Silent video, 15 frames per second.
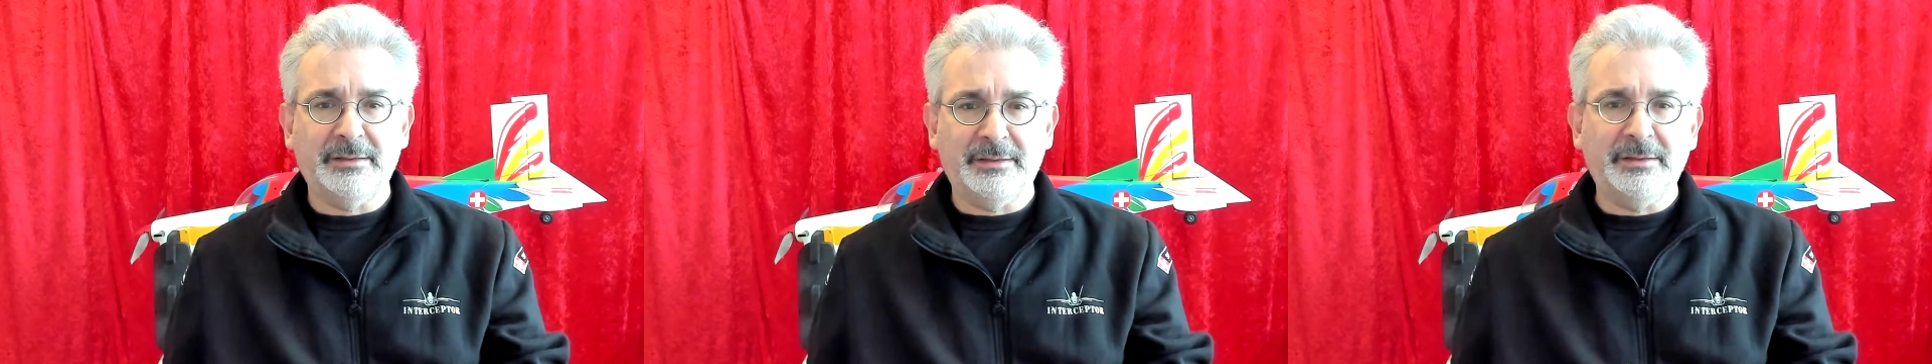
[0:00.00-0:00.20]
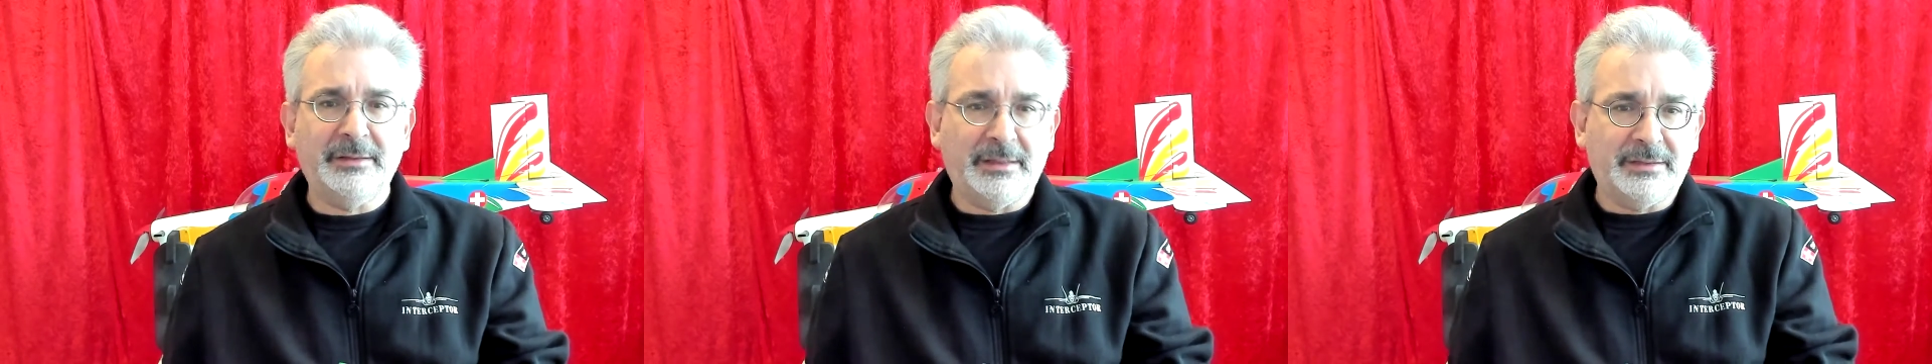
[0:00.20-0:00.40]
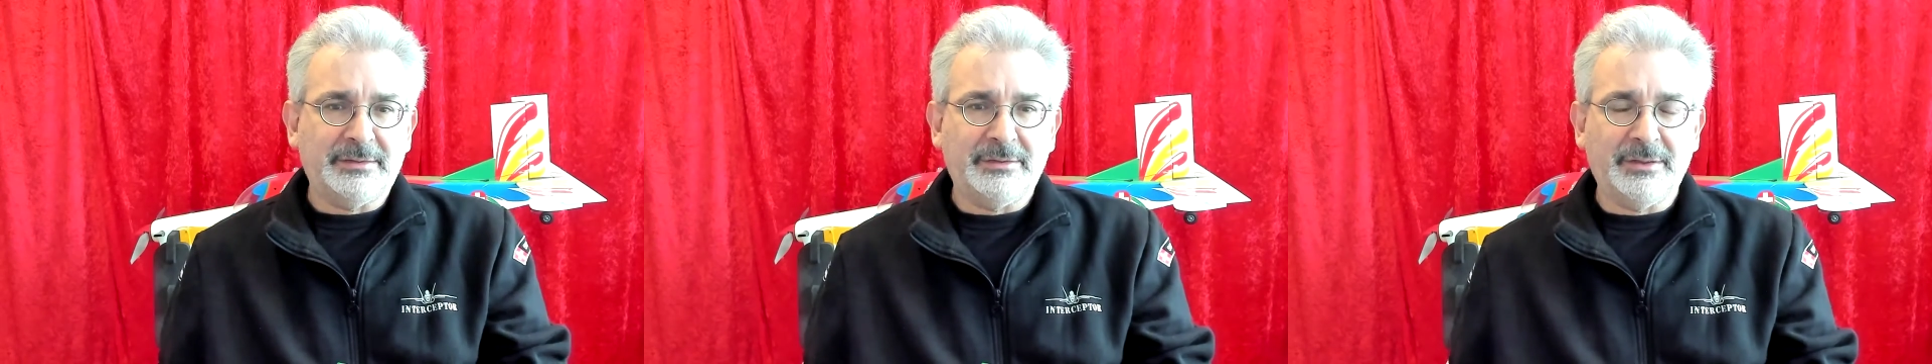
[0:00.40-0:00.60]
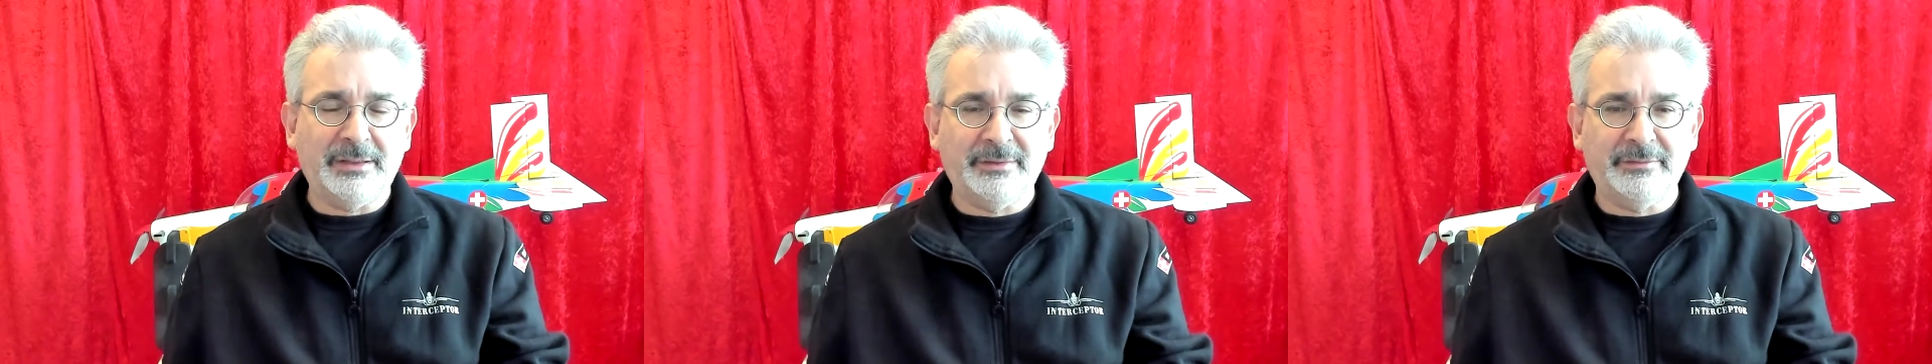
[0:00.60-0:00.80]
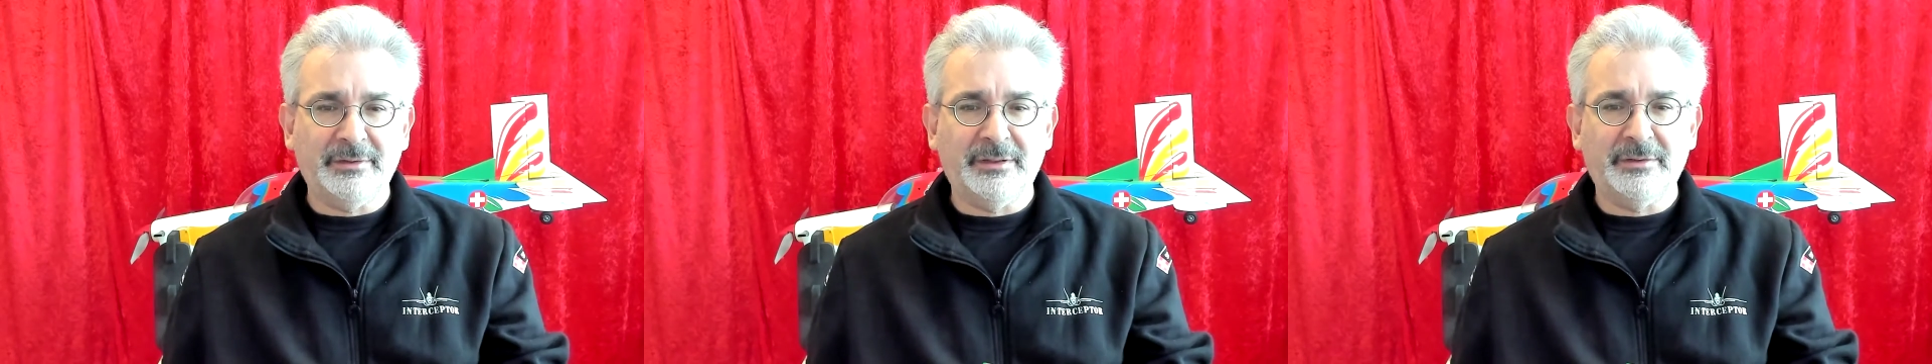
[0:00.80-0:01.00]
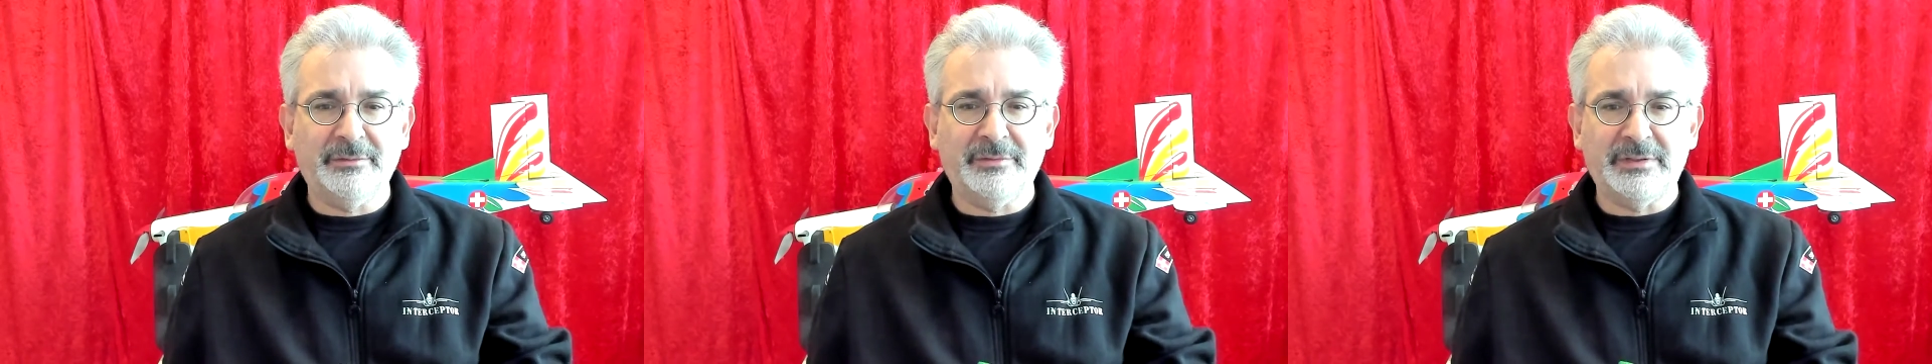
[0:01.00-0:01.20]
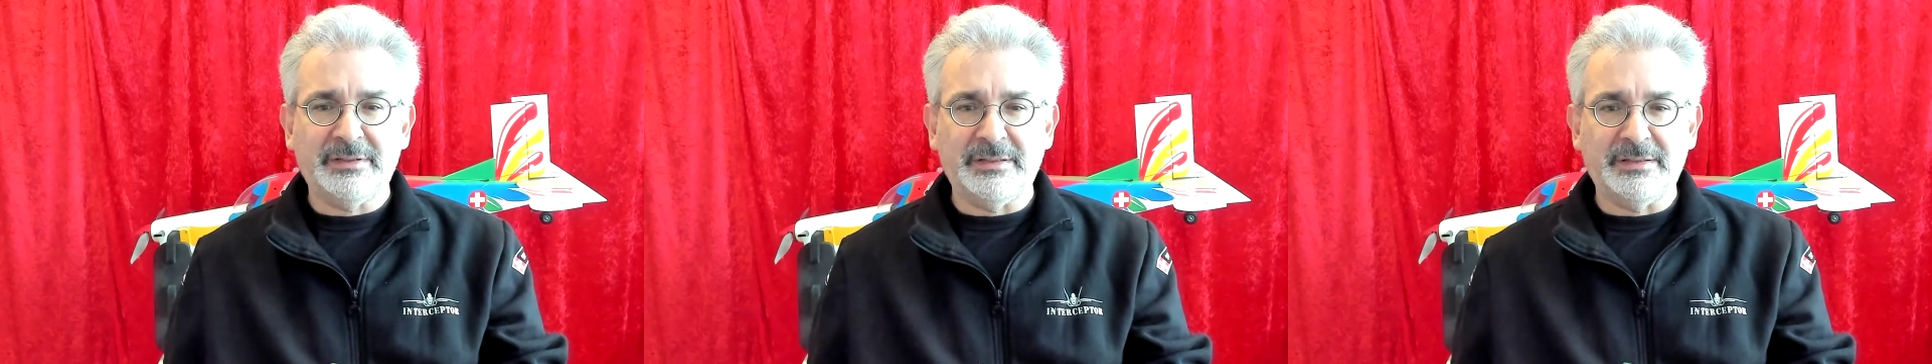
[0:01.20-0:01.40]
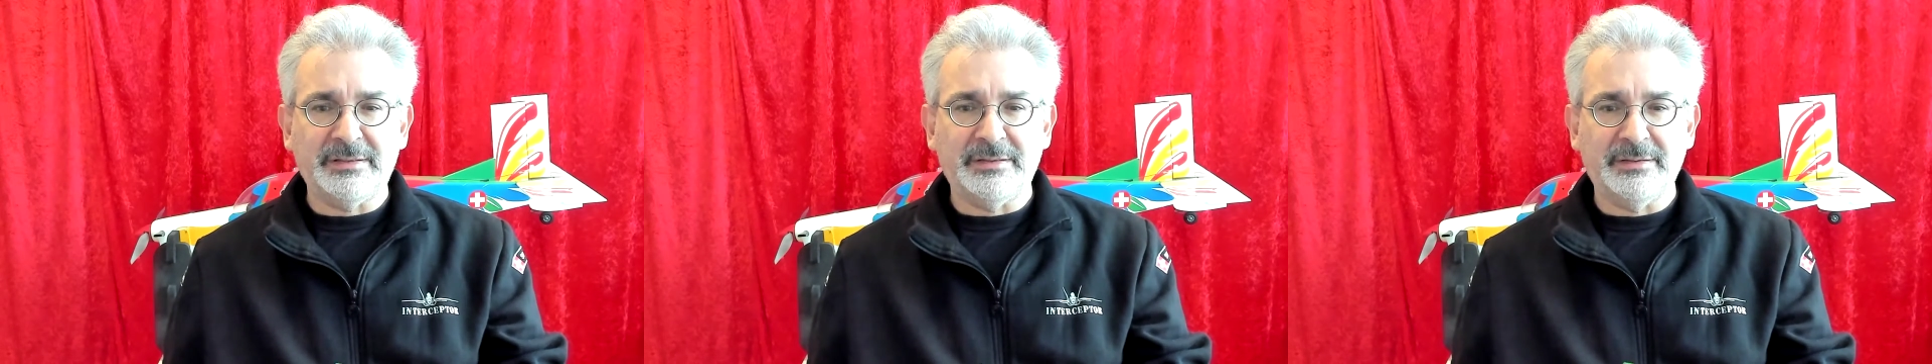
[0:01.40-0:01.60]
Yes, you have a lot of
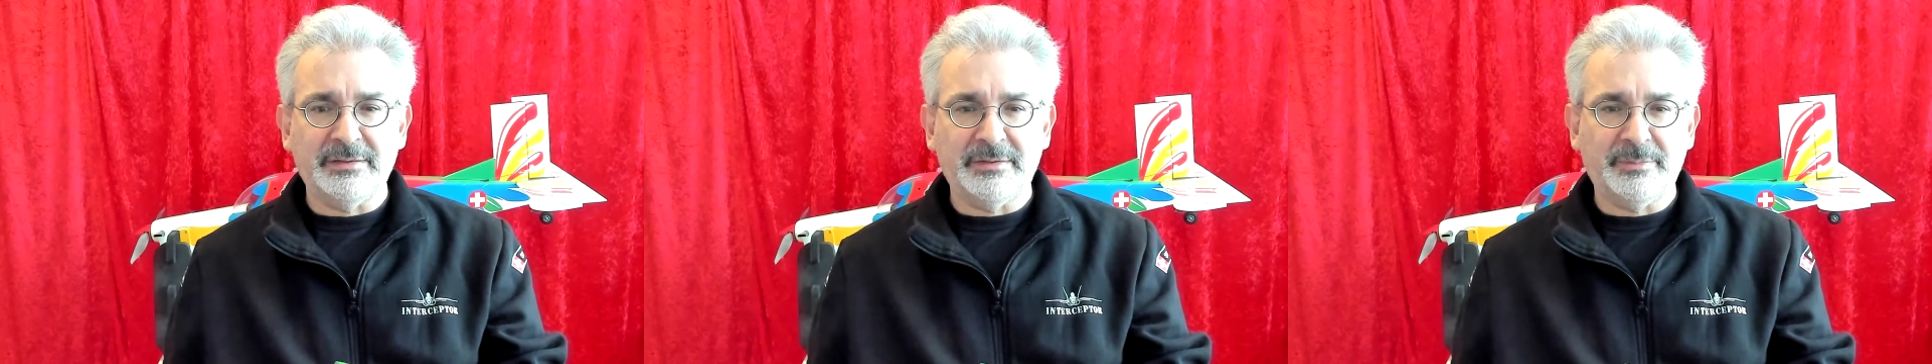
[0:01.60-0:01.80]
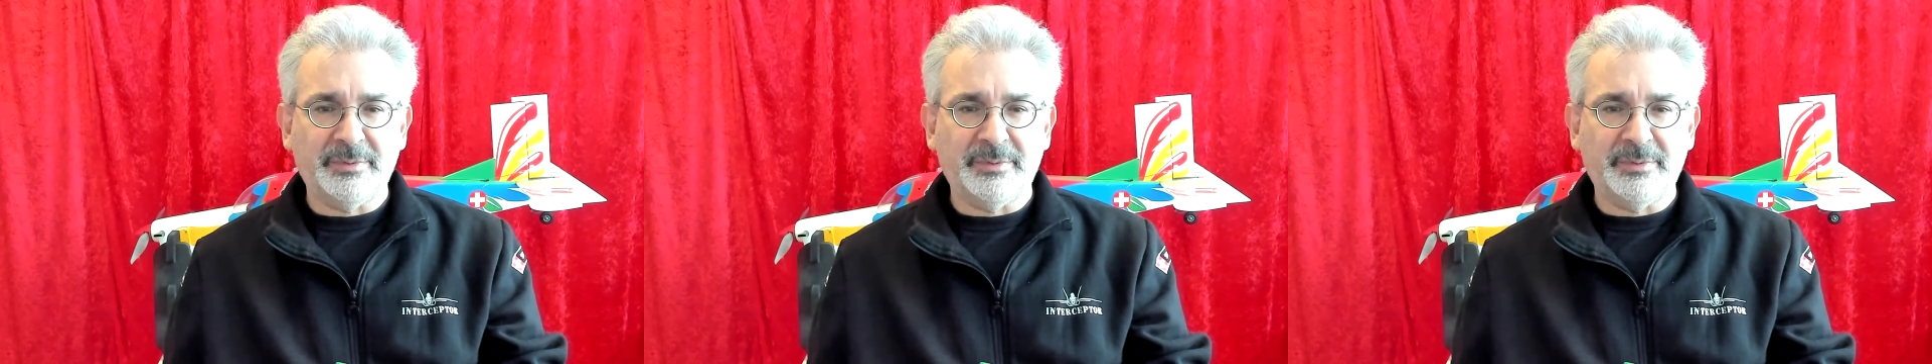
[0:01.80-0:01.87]
assistance,